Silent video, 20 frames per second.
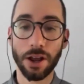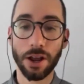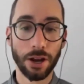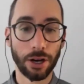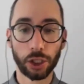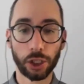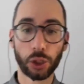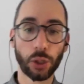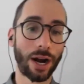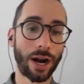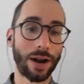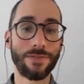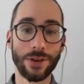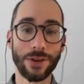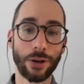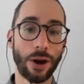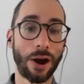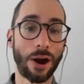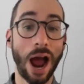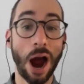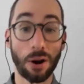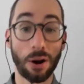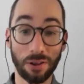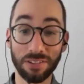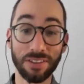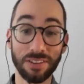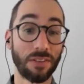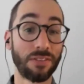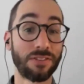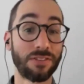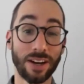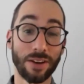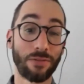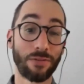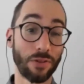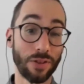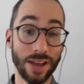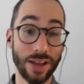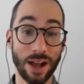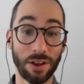trying to figure out how to self-study for
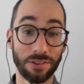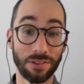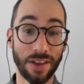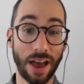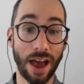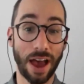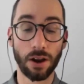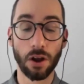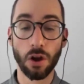the LSAT